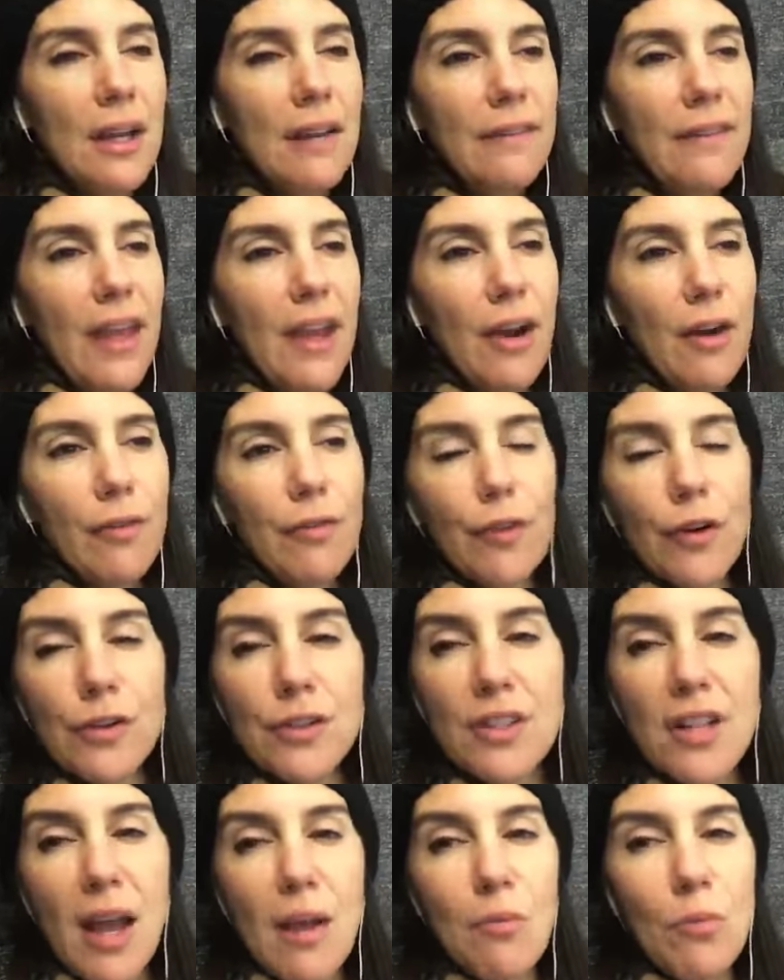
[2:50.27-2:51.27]
They are
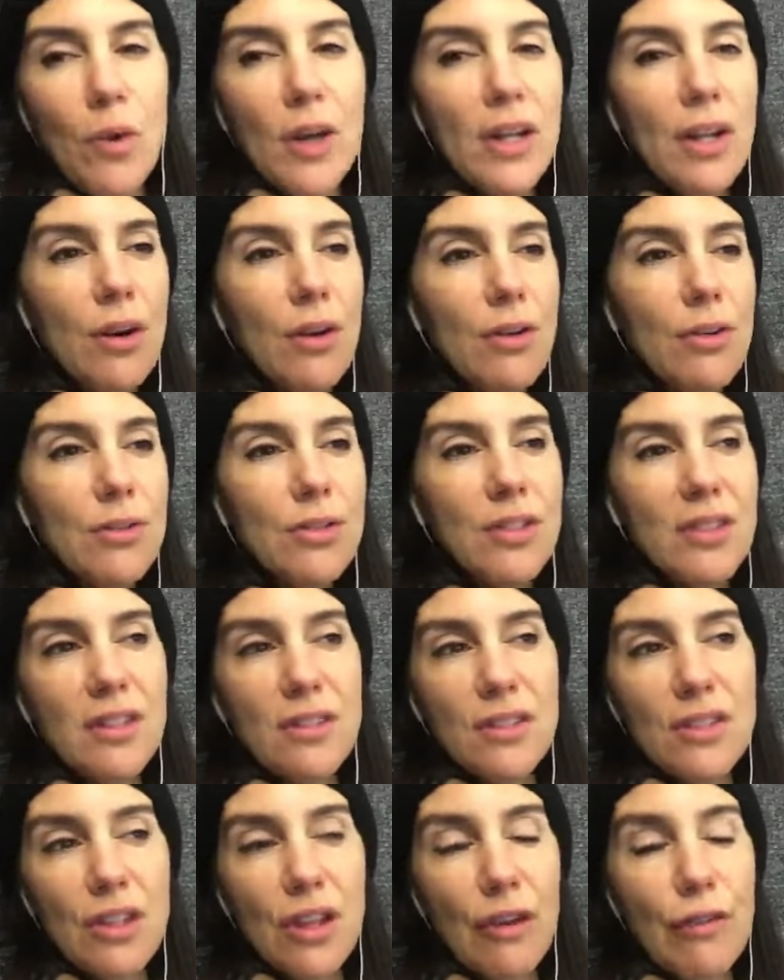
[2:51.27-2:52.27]
first-time widows.
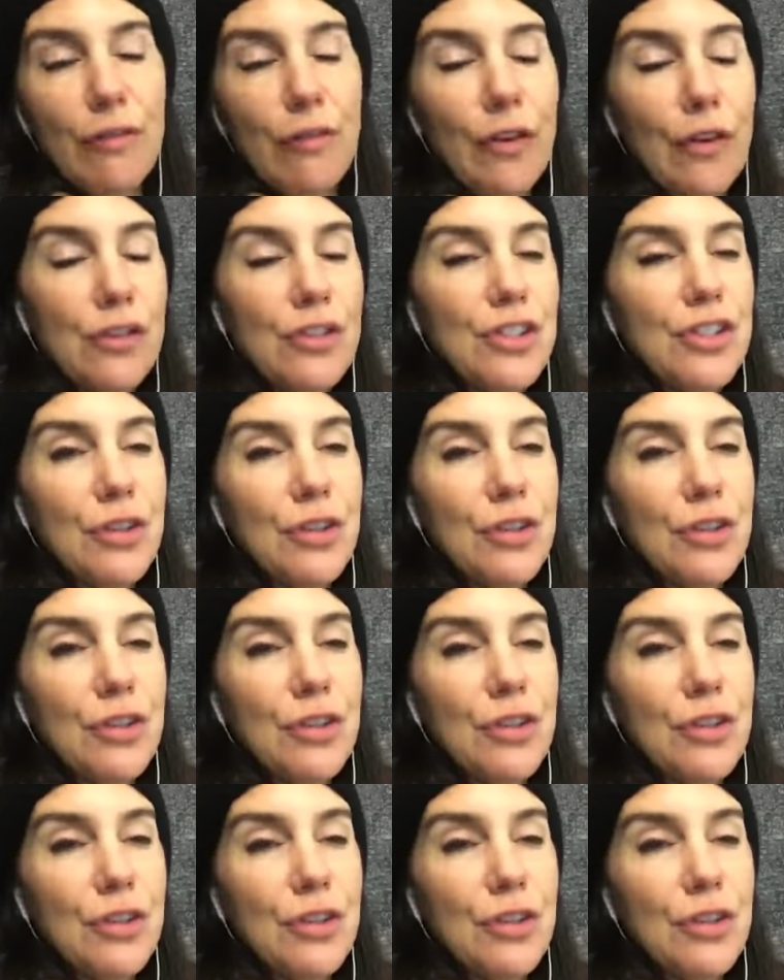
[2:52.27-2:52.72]
It's their first